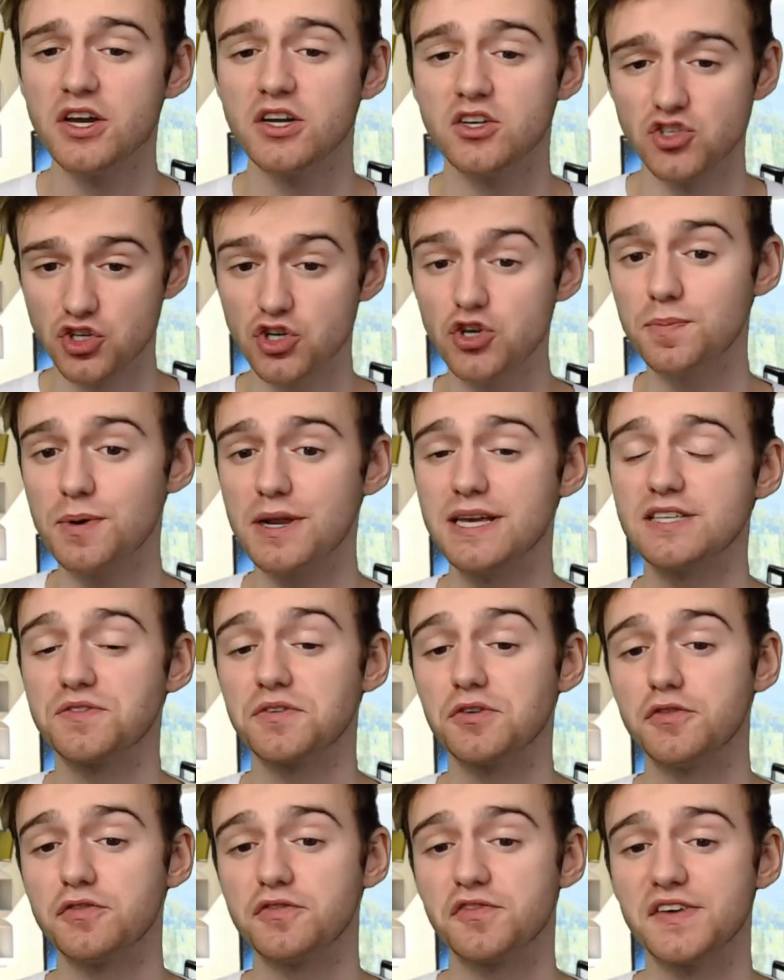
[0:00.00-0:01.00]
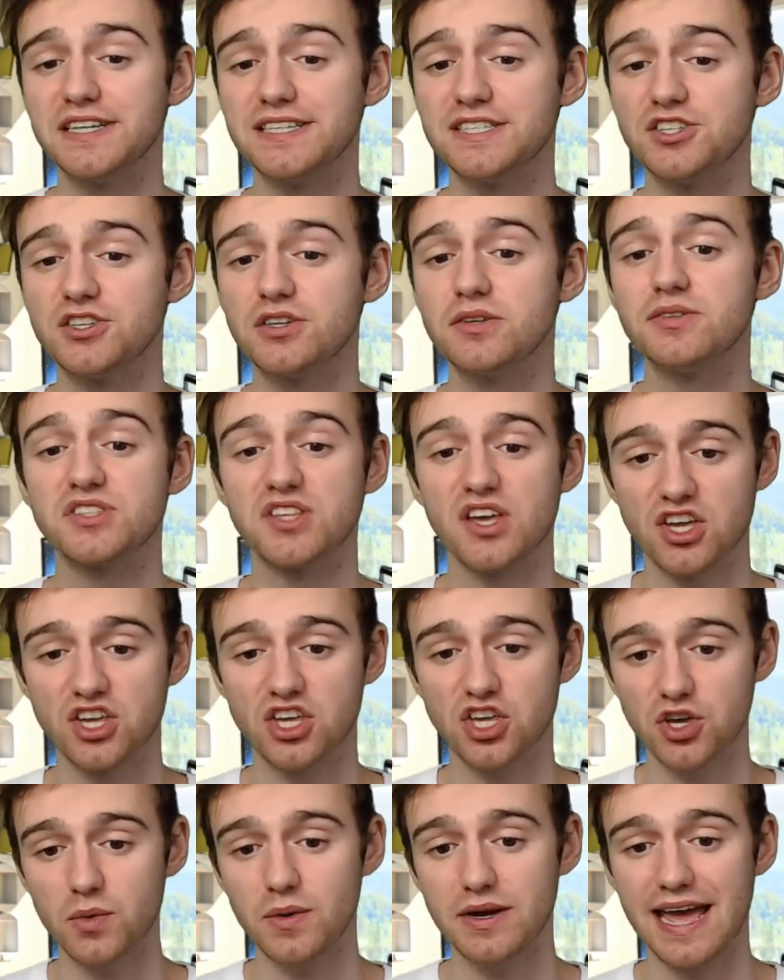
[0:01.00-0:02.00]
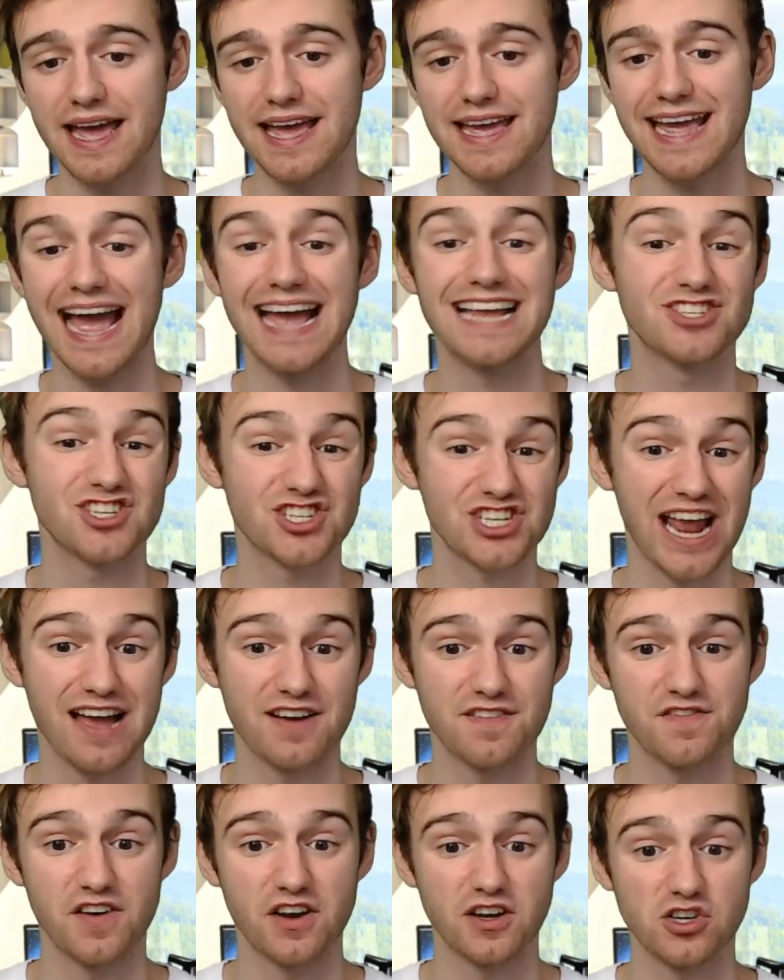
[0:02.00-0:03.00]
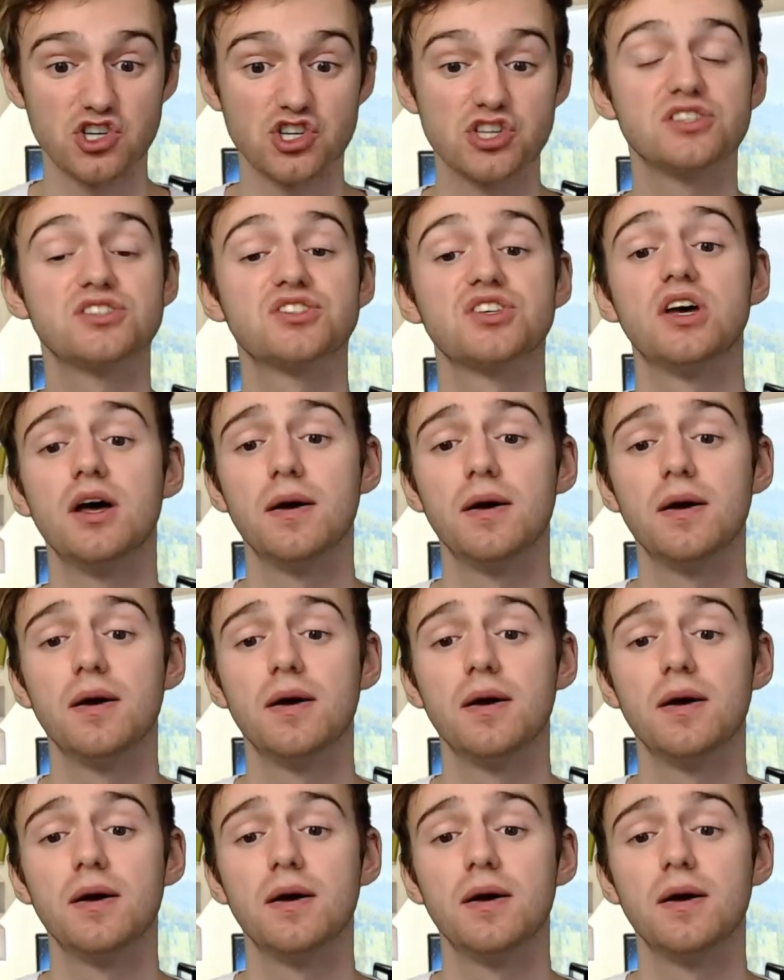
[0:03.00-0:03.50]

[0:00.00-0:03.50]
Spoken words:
do please feel free to use the Q&A and chat functions